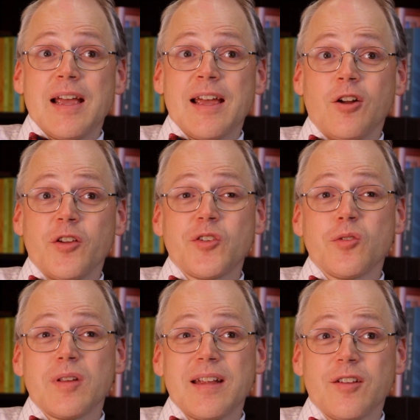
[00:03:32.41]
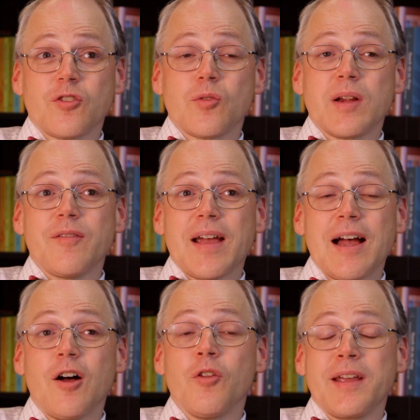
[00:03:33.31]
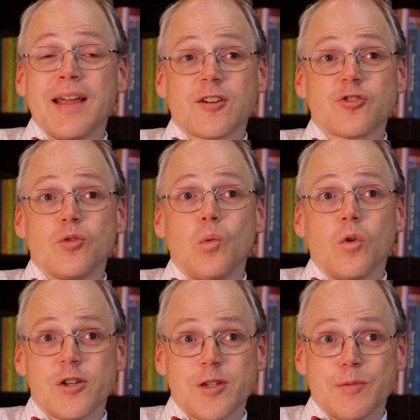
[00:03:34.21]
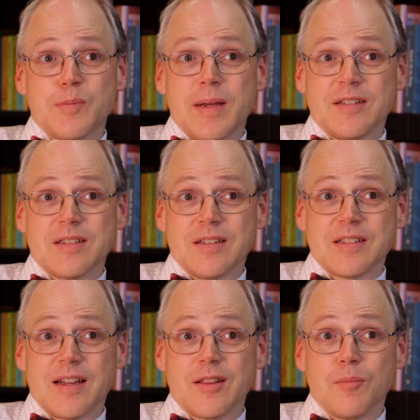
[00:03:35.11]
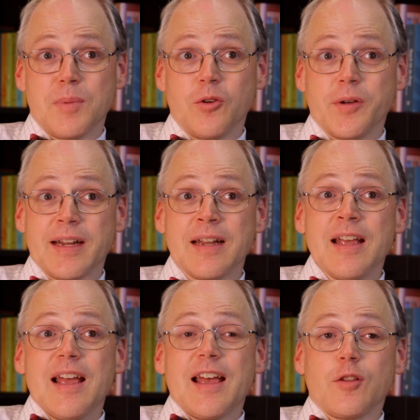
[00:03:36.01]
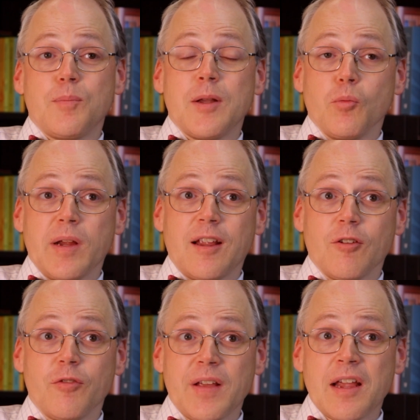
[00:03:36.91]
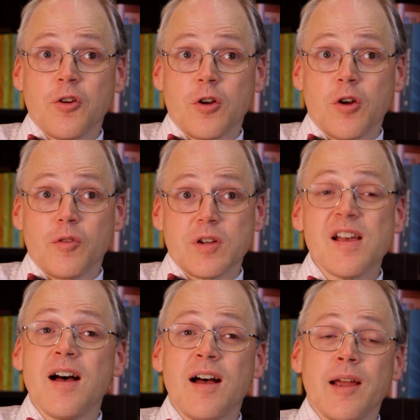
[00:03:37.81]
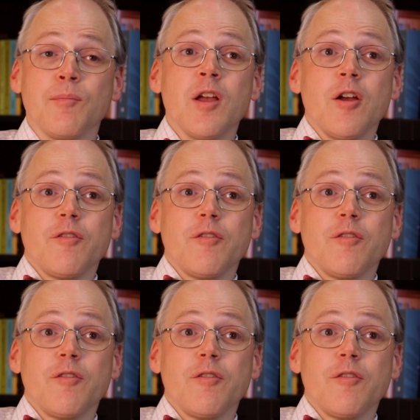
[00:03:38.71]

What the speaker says: and also the history of how the actual worship space inside the building has been reconfigured over time